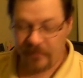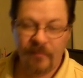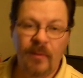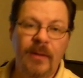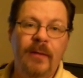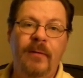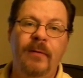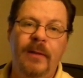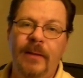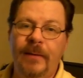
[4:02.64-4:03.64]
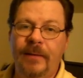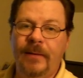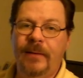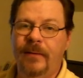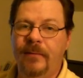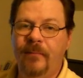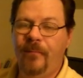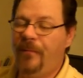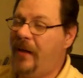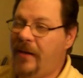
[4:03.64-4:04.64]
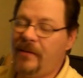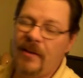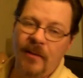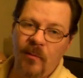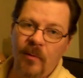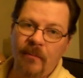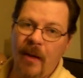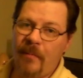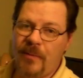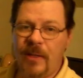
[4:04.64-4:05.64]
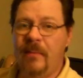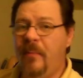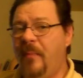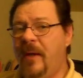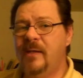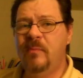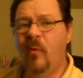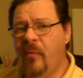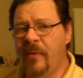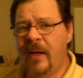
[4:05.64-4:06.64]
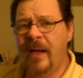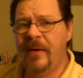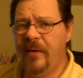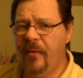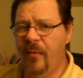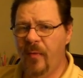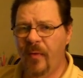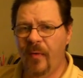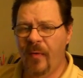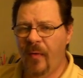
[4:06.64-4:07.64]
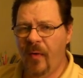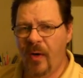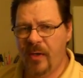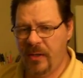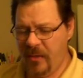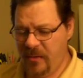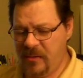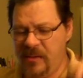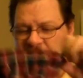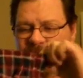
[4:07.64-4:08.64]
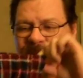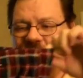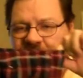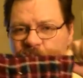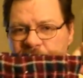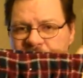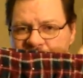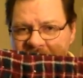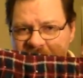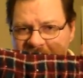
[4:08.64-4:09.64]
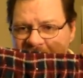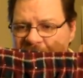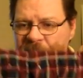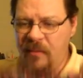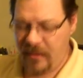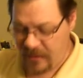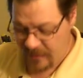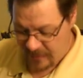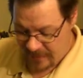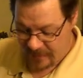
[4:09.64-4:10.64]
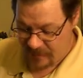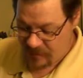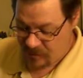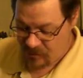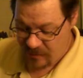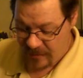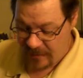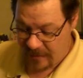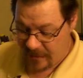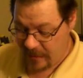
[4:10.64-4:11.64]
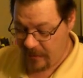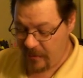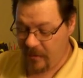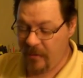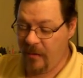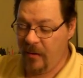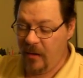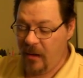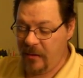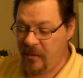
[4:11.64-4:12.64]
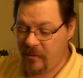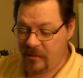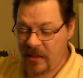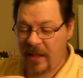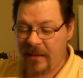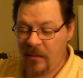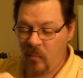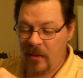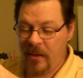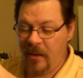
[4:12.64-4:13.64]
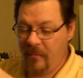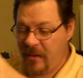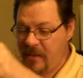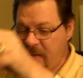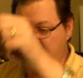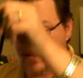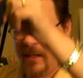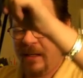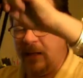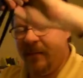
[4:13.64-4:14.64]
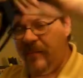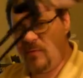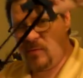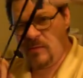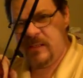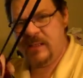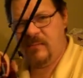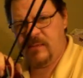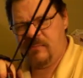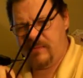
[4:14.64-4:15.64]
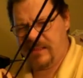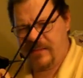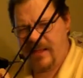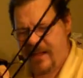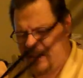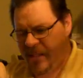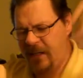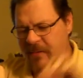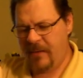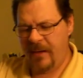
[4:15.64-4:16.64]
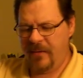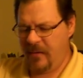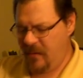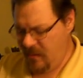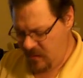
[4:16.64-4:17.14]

well, they tend to wear my pajama pants more than I do. you know, you see how big this waist is right here? And then they got this string in here. And you can tighten it way up. And they tighten that damn string up about that tight right there.